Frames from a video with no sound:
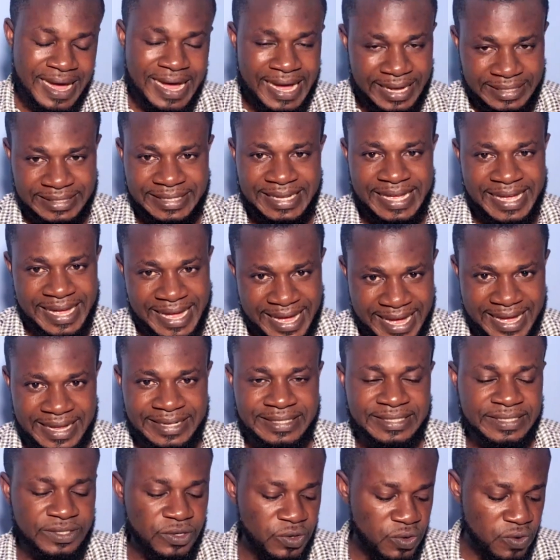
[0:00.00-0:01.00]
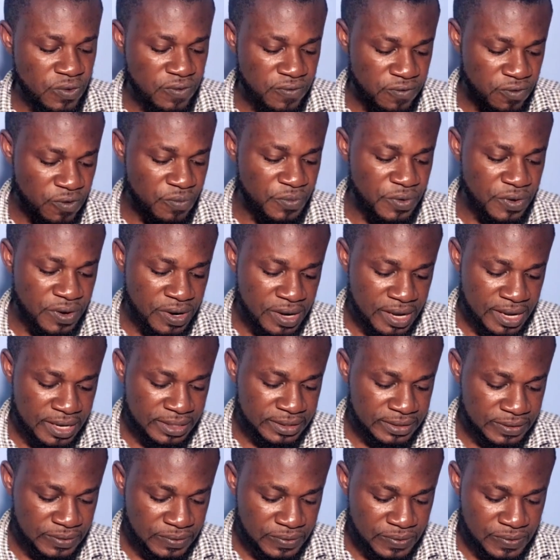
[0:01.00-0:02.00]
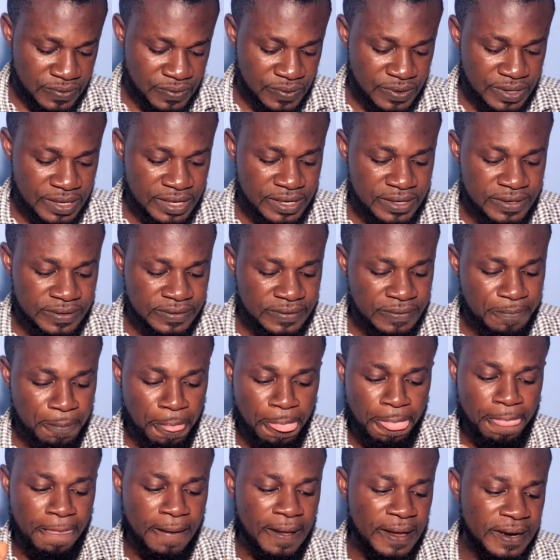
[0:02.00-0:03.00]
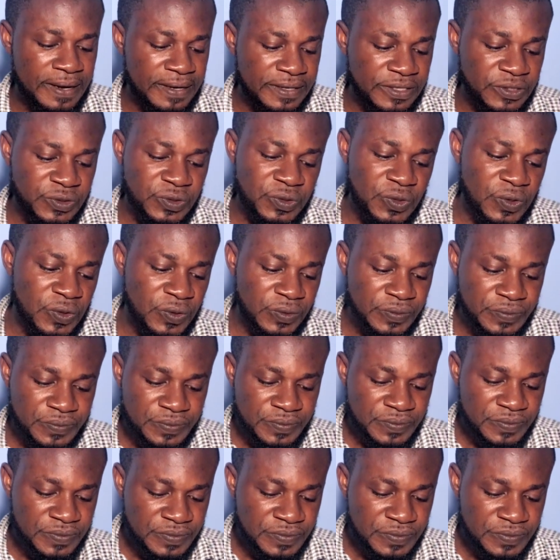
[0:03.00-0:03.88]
at heart or from your heart. Okay. And you know,